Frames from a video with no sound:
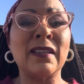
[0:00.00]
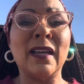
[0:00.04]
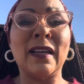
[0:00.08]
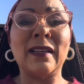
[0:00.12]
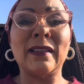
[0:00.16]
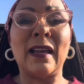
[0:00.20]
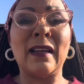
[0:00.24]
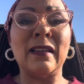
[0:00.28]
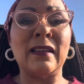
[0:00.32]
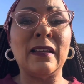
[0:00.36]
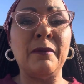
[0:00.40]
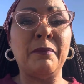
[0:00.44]

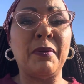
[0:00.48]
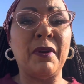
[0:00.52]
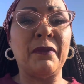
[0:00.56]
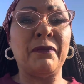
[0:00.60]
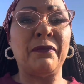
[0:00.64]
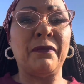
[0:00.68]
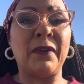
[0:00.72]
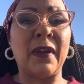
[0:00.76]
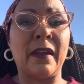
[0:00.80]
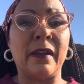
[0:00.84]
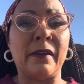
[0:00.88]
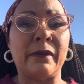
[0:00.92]
Take that leap
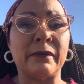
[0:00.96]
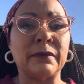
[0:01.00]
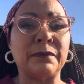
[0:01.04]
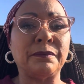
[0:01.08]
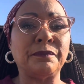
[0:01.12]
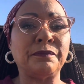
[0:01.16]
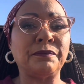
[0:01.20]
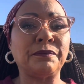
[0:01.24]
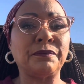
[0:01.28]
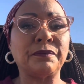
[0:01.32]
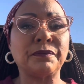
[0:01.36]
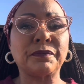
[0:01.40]
of faith.
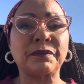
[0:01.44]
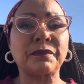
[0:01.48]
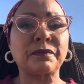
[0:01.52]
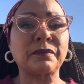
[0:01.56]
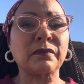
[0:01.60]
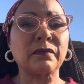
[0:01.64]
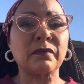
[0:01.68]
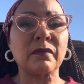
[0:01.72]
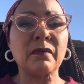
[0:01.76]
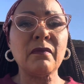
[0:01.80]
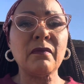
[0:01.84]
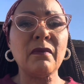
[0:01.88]

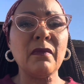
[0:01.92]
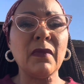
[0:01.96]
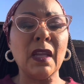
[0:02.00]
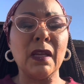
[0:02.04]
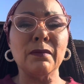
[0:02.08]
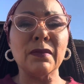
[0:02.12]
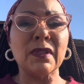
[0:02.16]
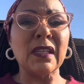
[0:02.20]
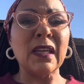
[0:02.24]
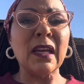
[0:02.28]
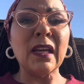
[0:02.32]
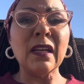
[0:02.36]

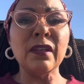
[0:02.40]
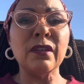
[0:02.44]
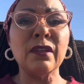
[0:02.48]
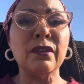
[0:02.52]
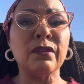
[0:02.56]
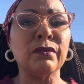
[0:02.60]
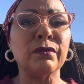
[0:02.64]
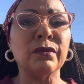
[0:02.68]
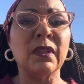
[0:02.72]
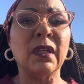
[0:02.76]
I'm telling you.